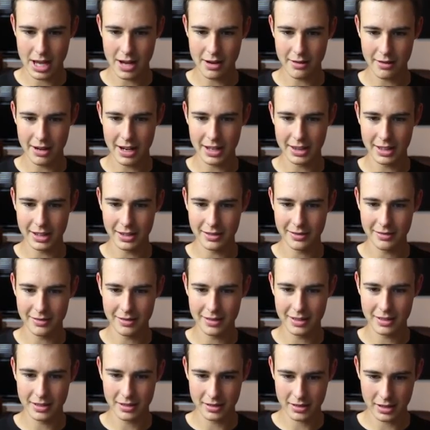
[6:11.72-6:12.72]
Alright then.
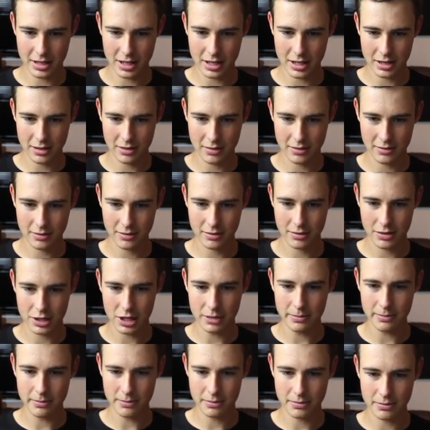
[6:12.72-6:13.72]

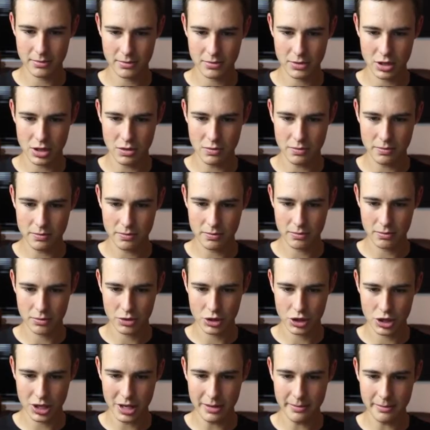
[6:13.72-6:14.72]
Jump. Nope.
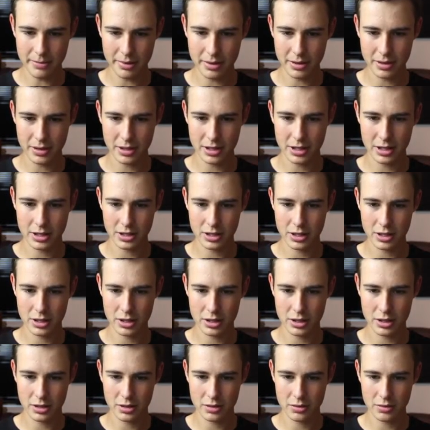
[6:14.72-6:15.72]
Jump.
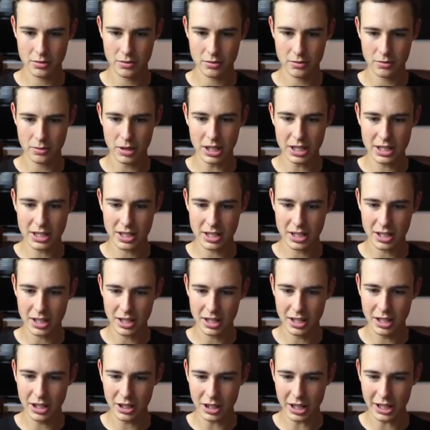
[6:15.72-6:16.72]
What?
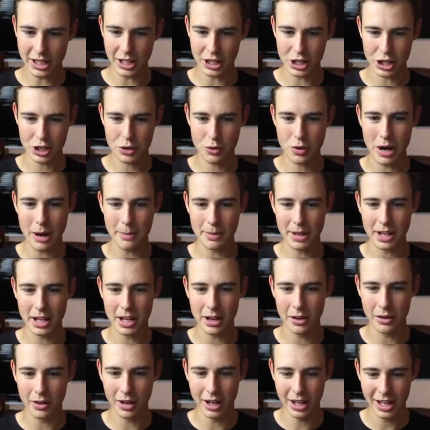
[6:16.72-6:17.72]
Looked like I just crapped that
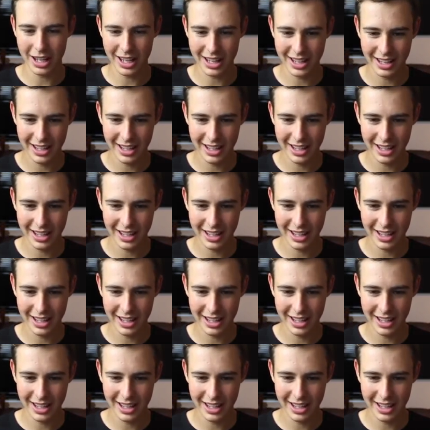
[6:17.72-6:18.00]
out.